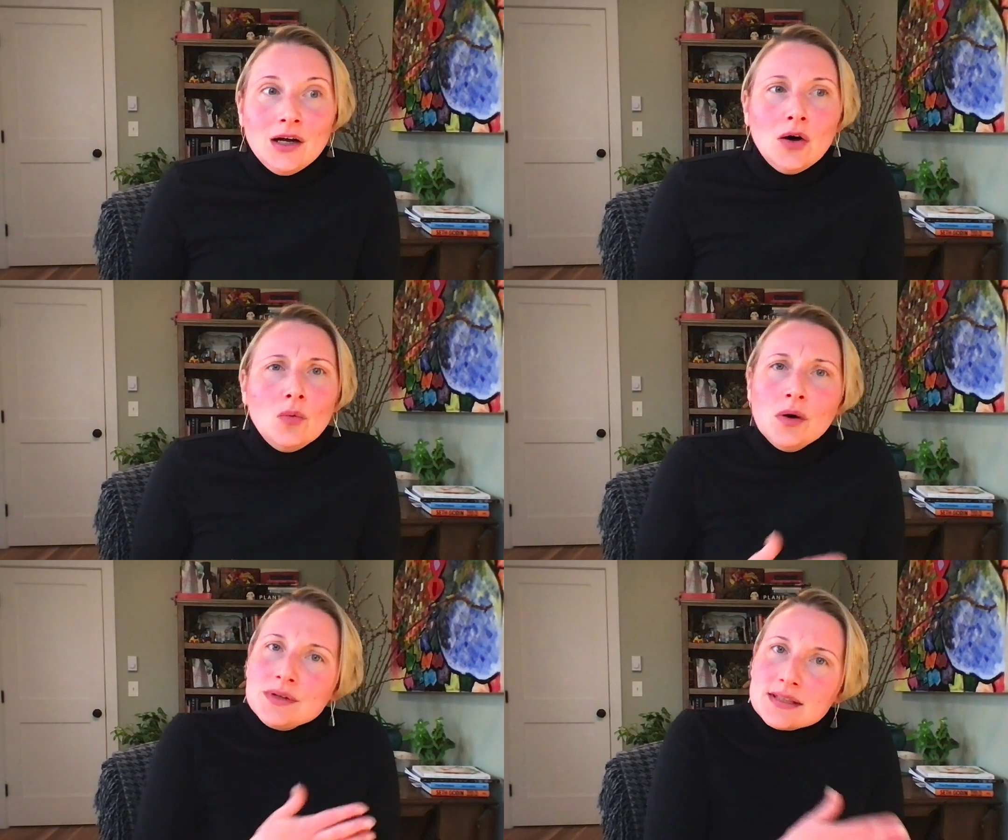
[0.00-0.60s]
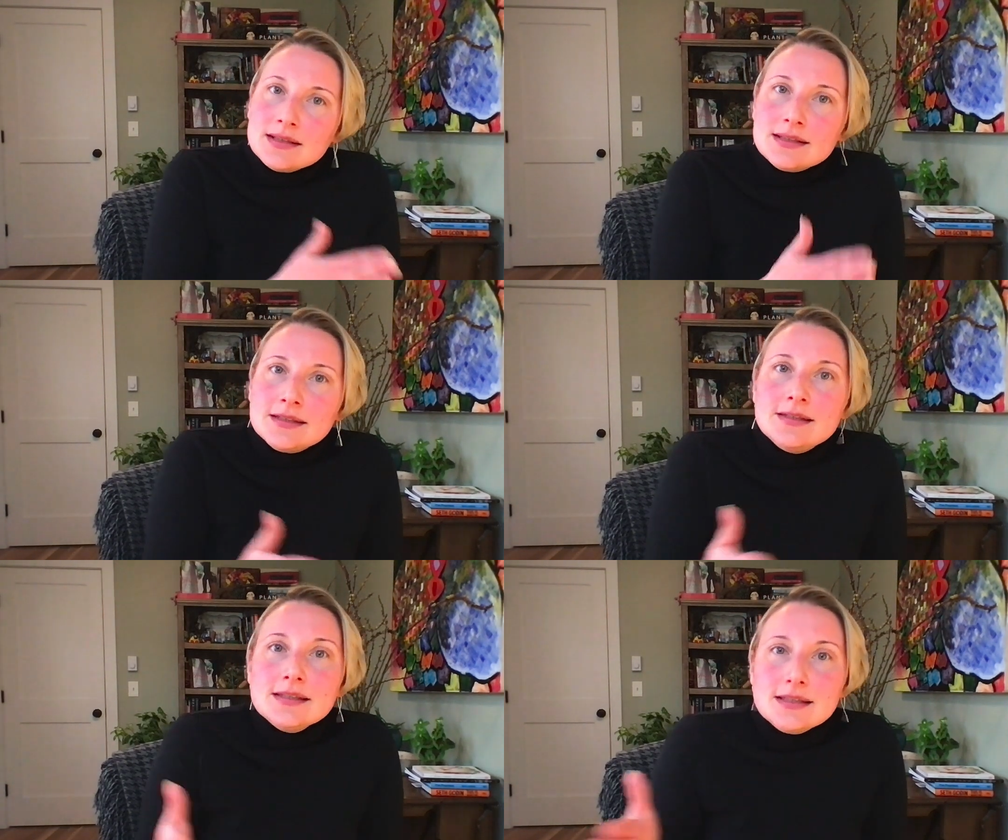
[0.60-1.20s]
what was
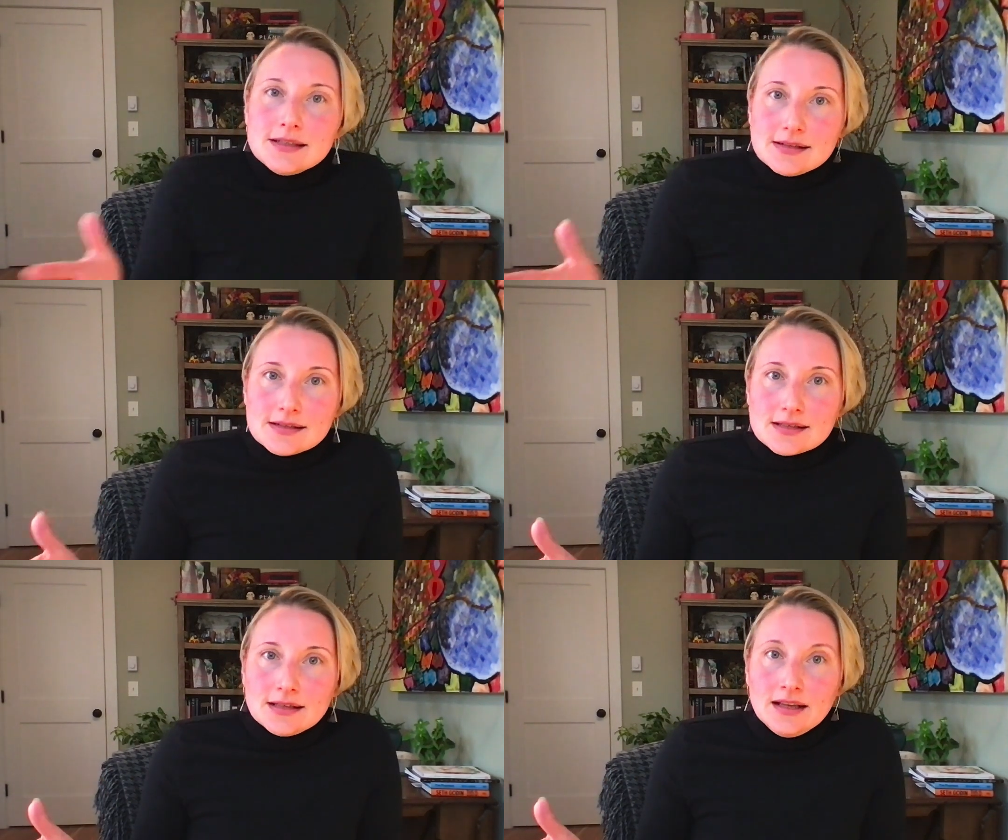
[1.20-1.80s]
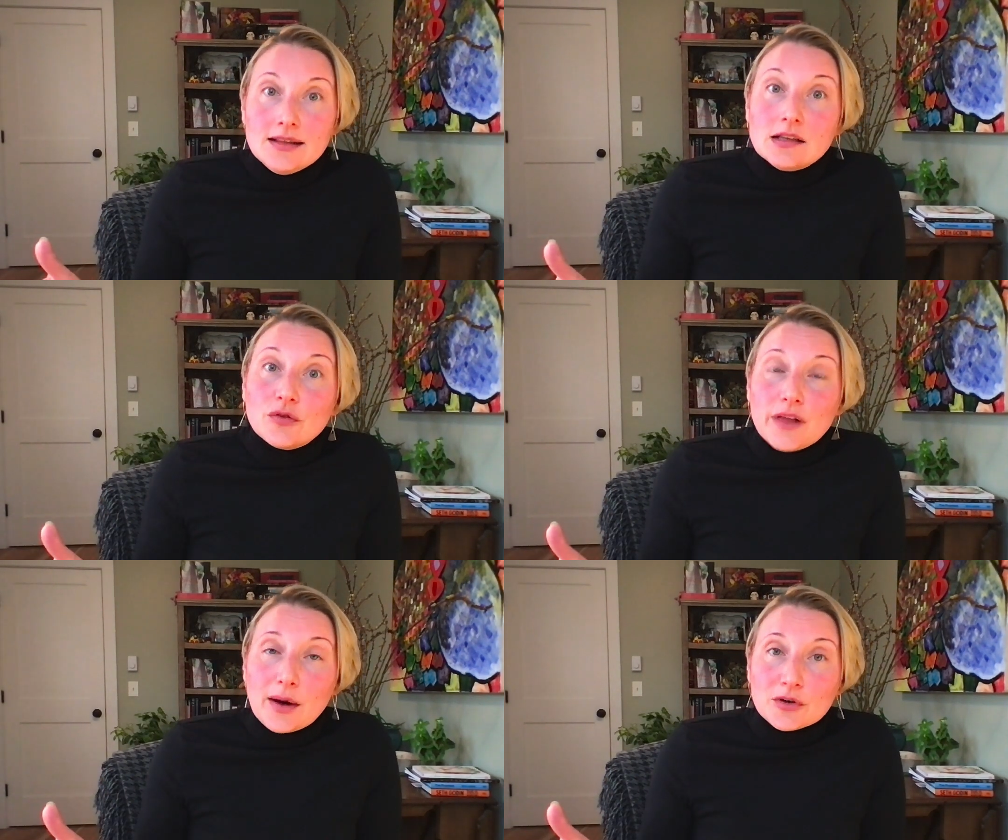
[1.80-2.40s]
consistent in these
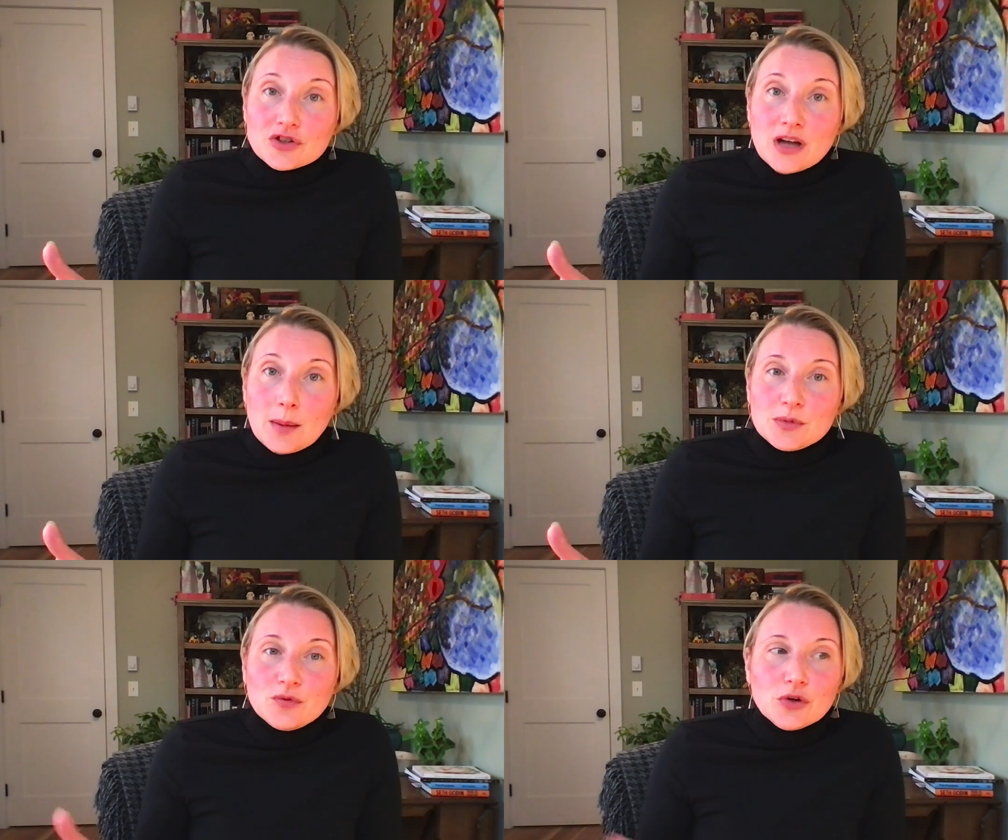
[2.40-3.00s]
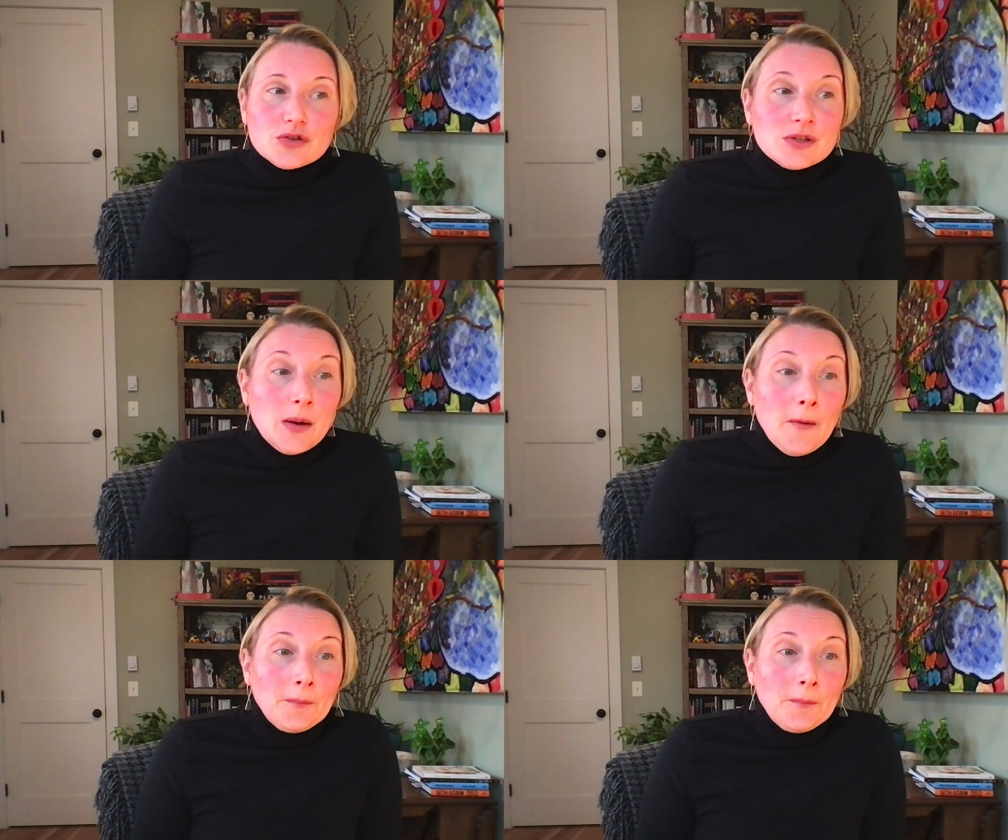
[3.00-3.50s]
flower shops versus